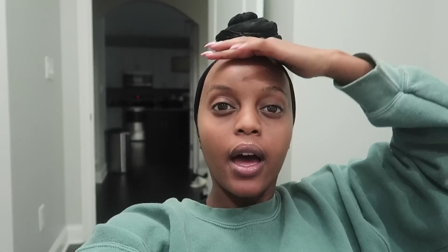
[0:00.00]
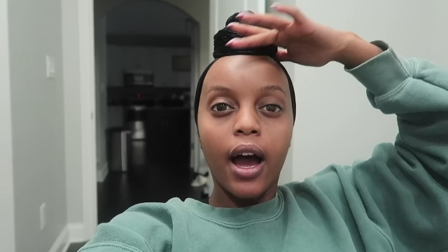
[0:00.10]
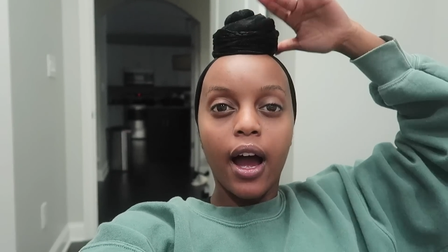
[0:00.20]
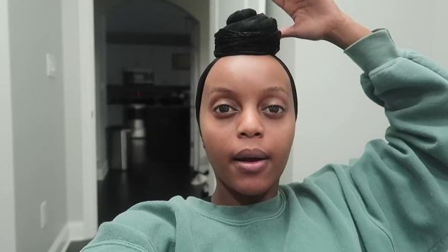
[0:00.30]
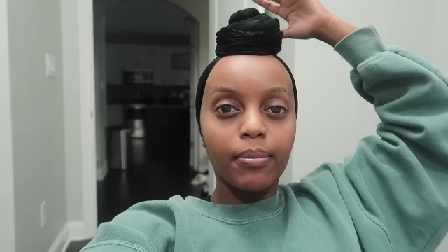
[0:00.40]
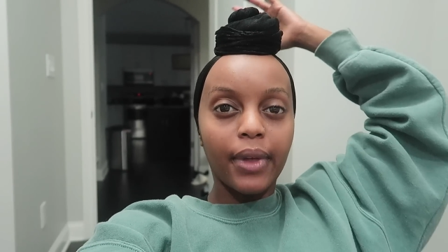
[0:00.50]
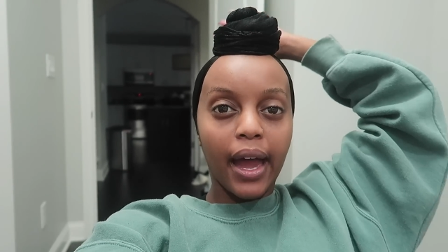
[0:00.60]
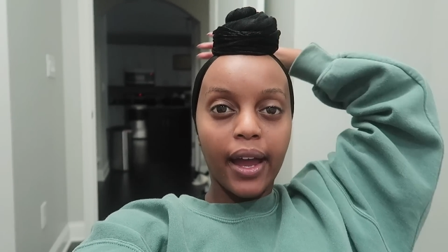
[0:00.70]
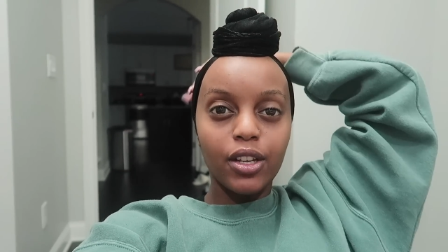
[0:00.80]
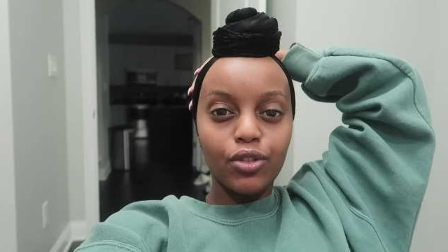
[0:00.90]

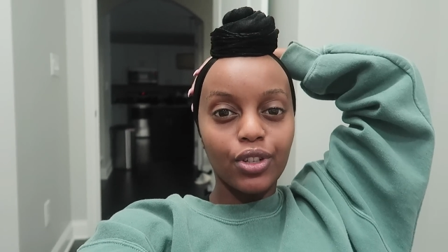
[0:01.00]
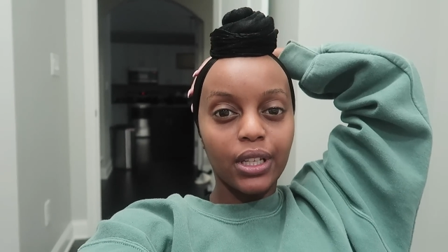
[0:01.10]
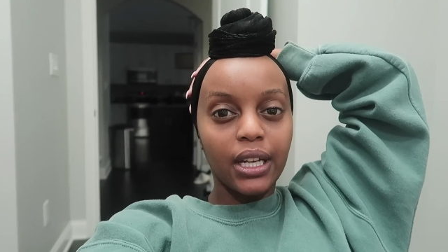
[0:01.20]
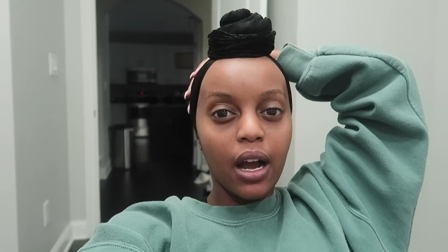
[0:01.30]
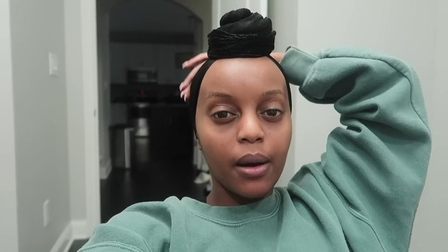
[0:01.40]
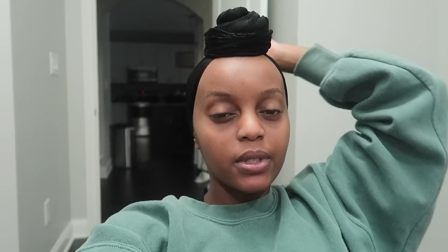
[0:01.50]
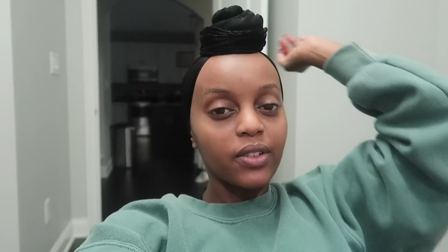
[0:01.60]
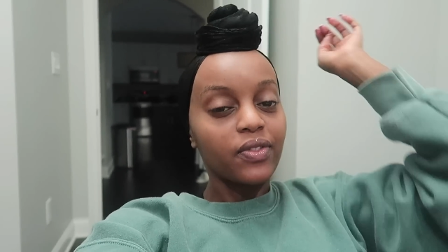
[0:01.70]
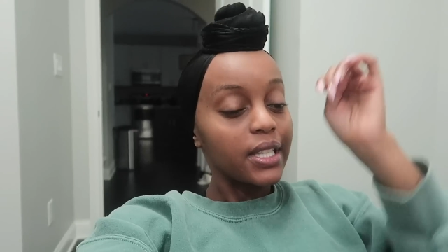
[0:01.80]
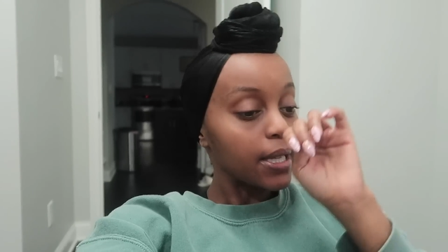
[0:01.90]
that usually come
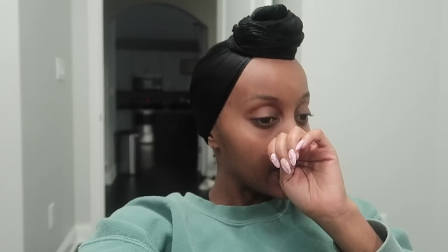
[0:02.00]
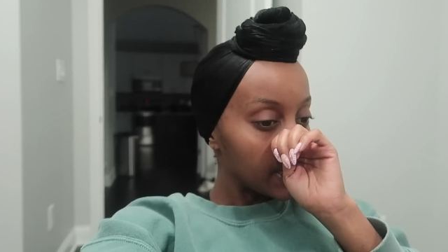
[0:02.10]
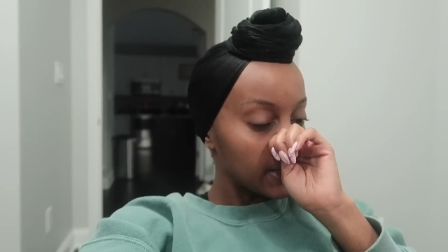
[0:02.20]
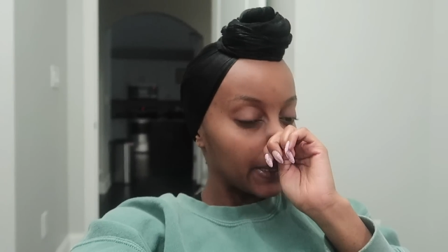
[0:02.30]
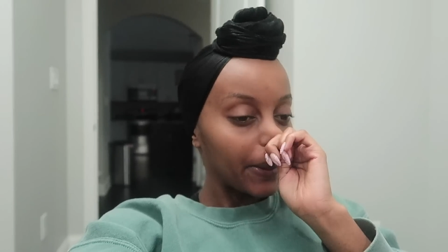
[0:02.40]
to visit us.